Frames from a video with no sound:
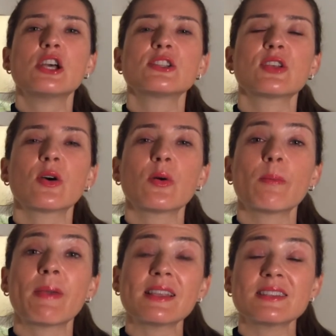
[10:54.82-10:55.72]
So
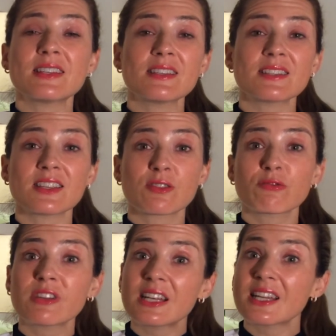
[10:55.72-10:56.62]
maintenance is a
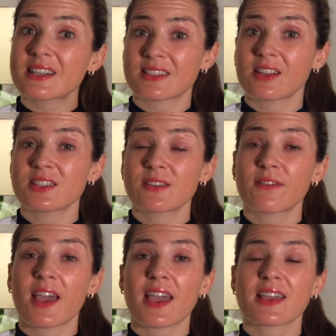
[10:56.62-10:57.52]
really exciting
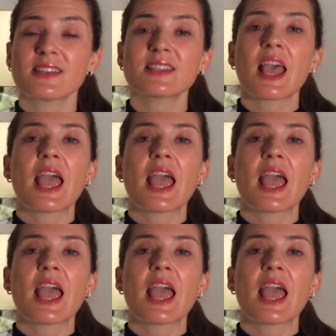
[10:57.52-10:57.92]
phase.